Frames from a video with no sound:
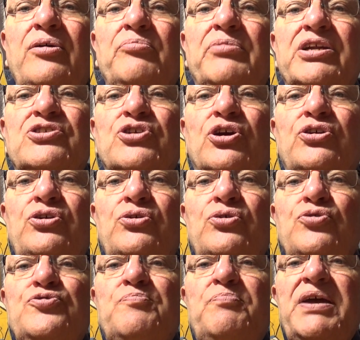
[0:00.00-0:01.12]
But it's a
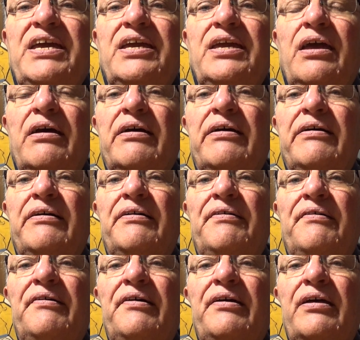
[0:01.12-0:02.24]
huge bee
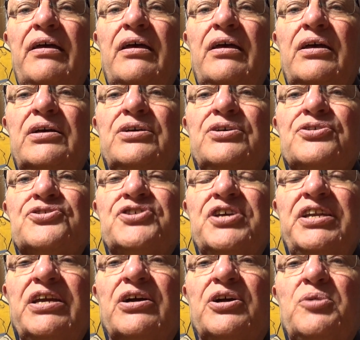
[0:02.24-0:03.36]

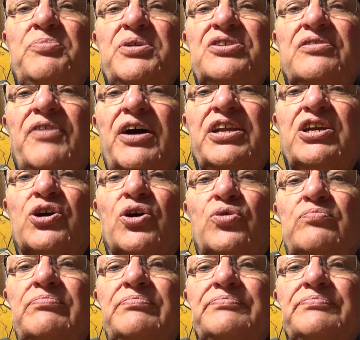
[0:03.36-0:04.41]
sitting on a piece of honeycomb.